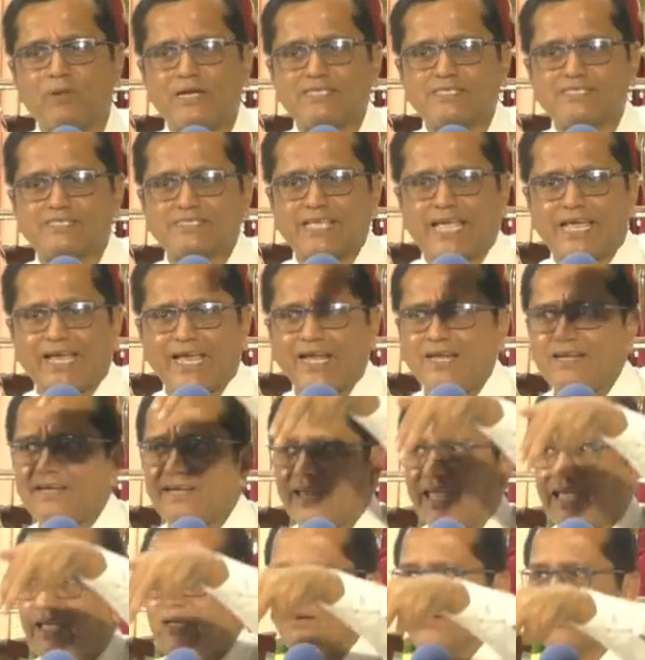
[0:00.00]
my second
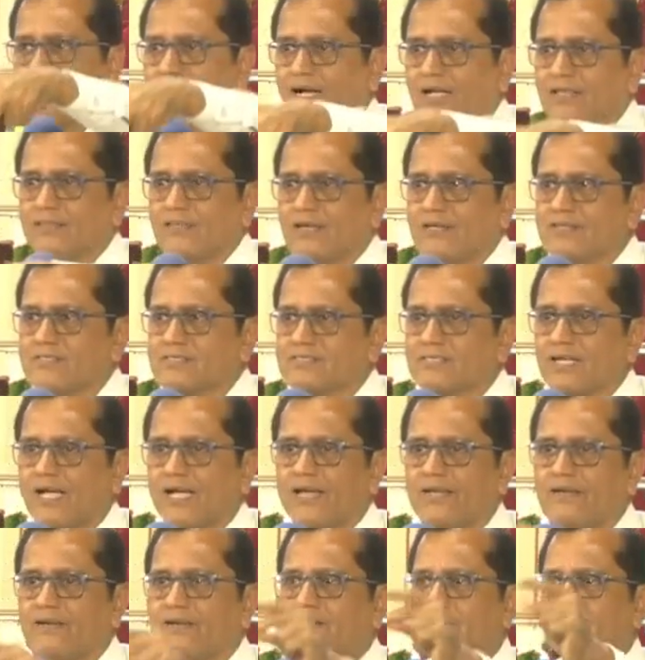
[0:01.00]
leg on the other
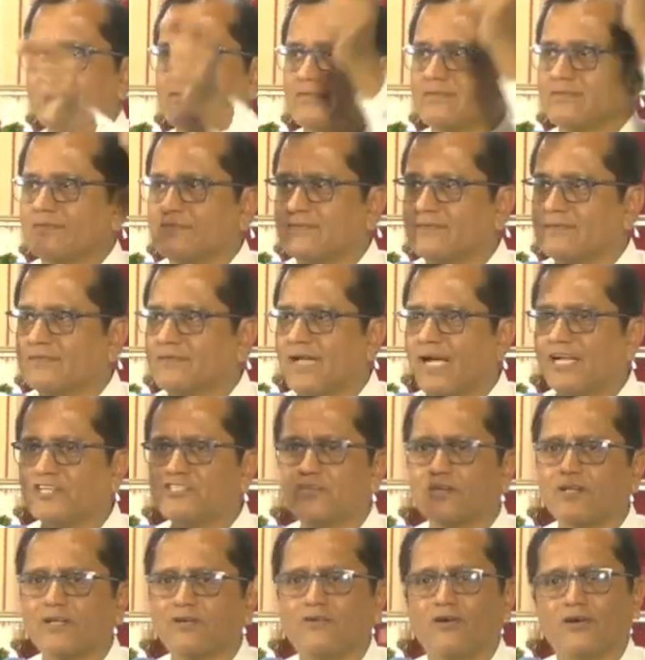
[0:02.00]
side, I
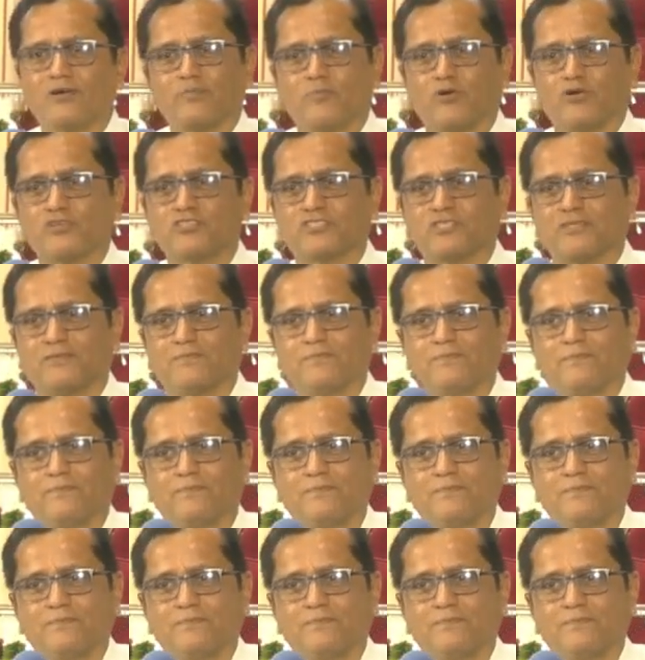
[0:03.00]
should have got moksha.